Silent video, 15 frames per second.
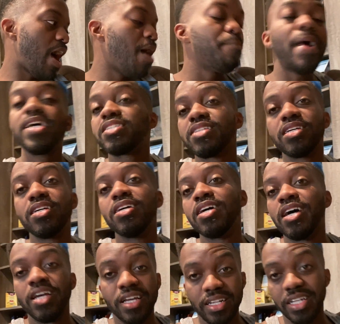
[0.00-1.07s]
Basically,
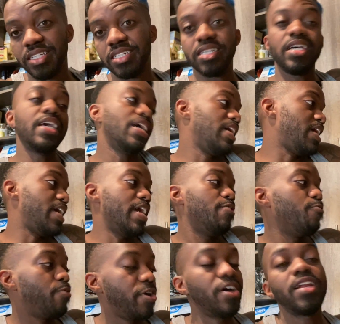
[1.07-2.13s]
this is an
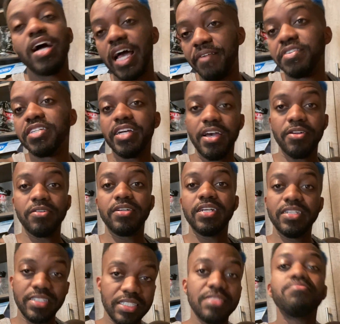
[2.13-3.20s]
in real life channel.
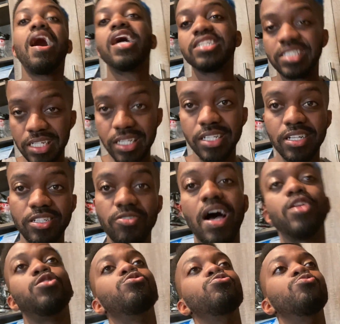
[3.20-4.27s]
This is my sheet. So I
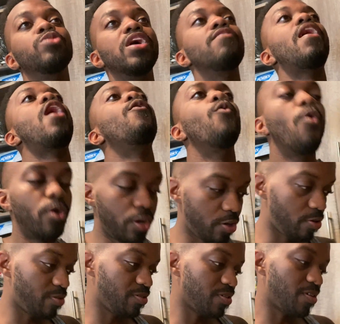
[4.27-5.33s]
do whatever I want to
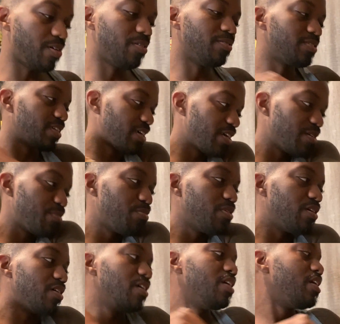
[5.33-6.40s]
do. You know what I'm saying?
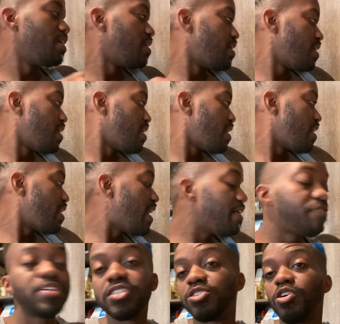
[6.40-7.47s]
But if
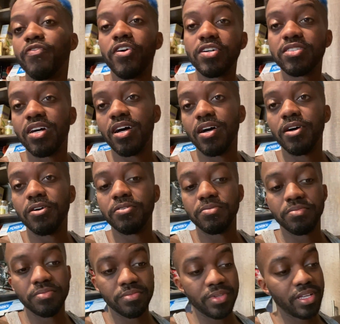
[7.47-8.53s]
it's your first time,
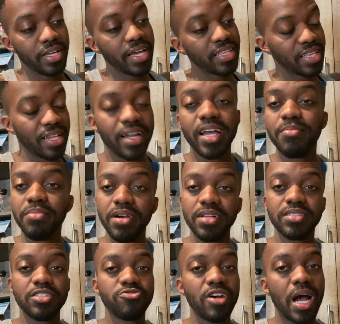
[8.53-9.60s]
hit that like button,
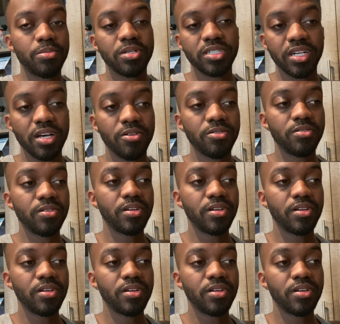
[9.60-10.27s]
subscribe to the channel.